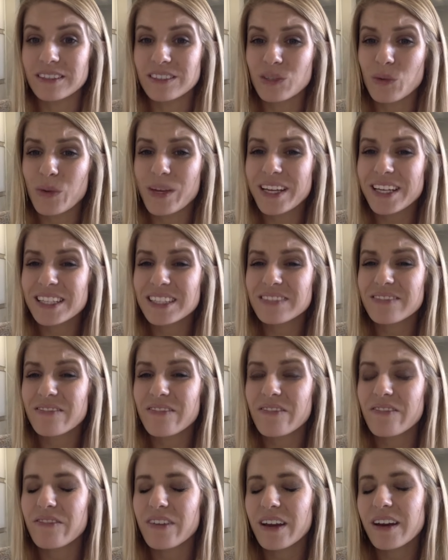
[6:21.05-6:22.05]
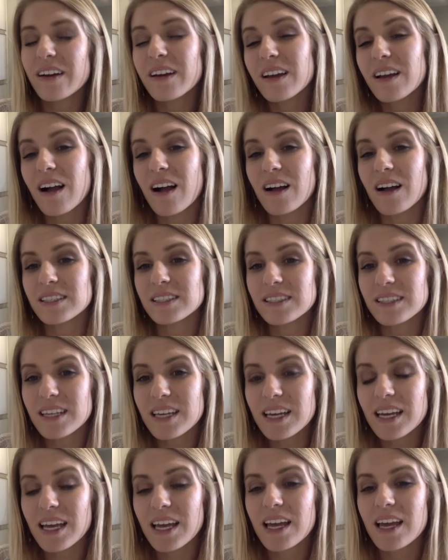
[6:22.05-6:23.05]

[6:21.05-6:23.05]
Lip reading: So it is very costly,